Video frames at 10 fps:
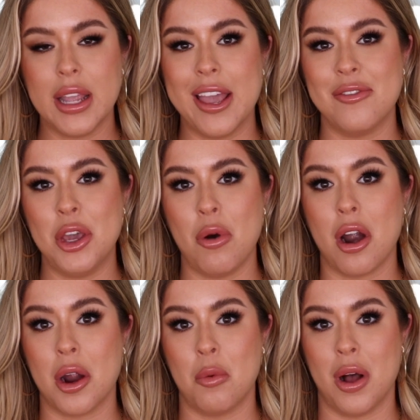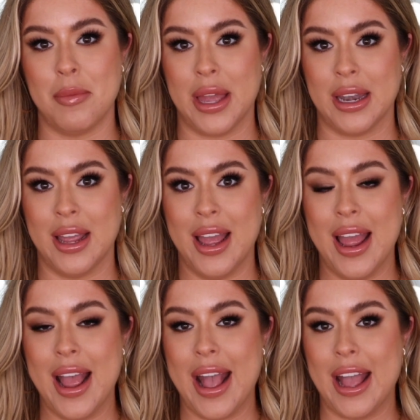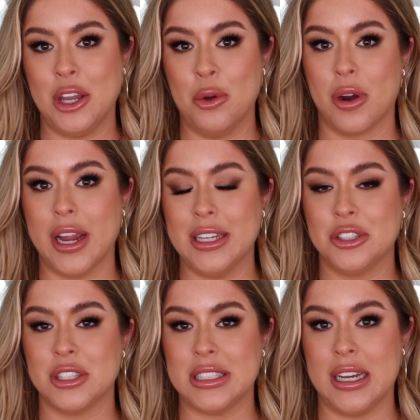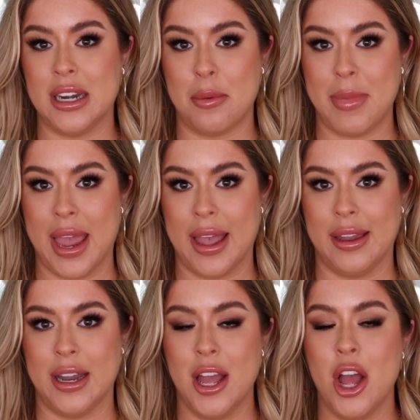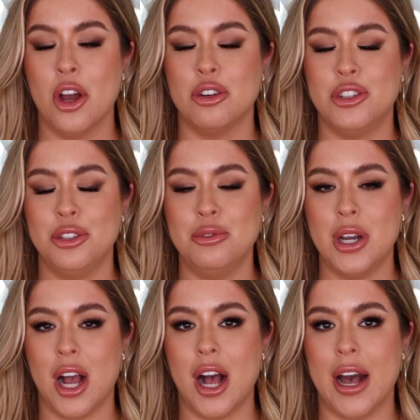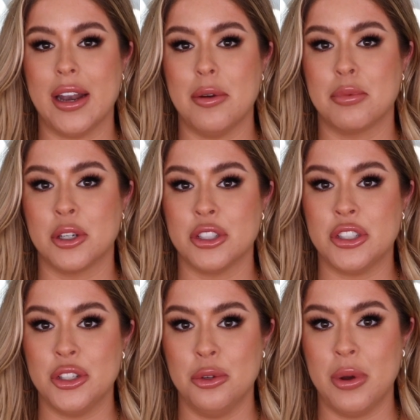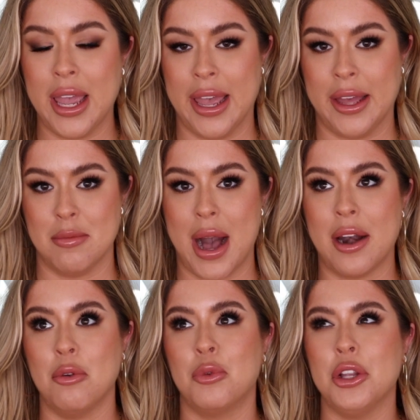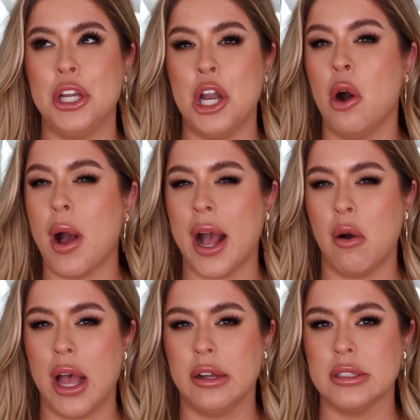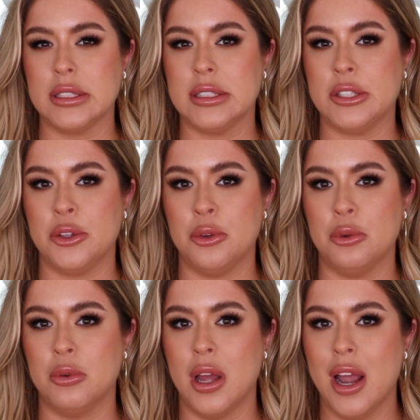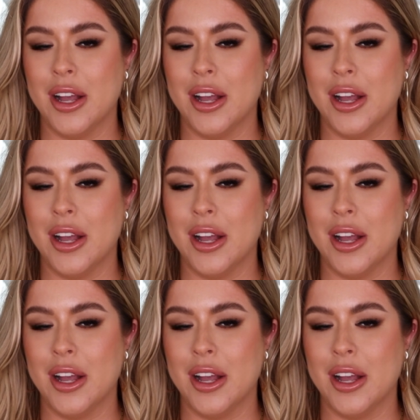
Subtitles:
If you are a woman and you are interested in a man, do not pursue him. I don't really know how else to